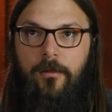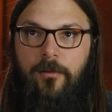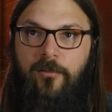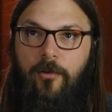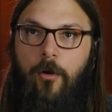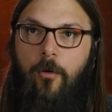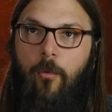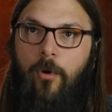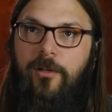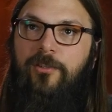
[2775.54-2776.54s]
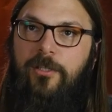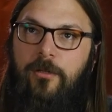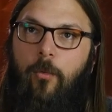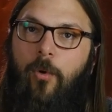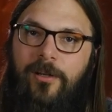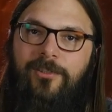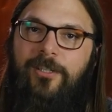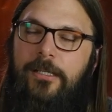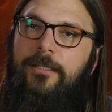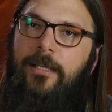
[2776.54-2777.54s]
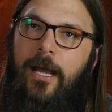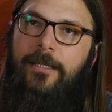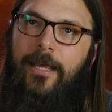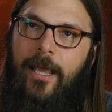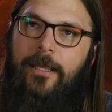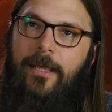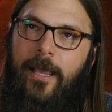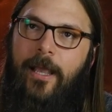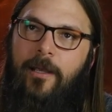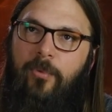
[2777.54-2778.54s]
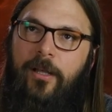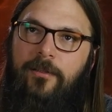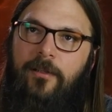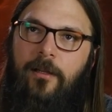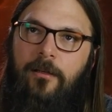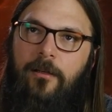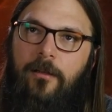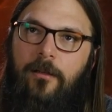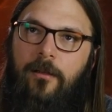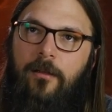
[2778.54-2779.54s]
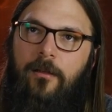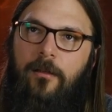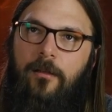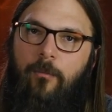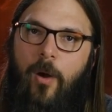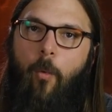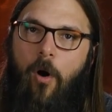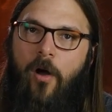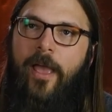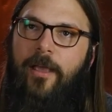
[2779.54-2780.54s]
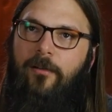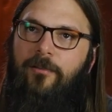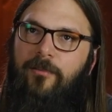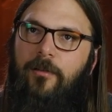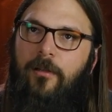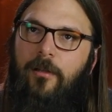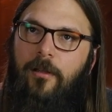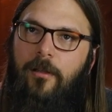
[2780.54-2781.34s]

So what does she decide to hang the hanging plants on? Yeah, I know. My wall hangers. Yep.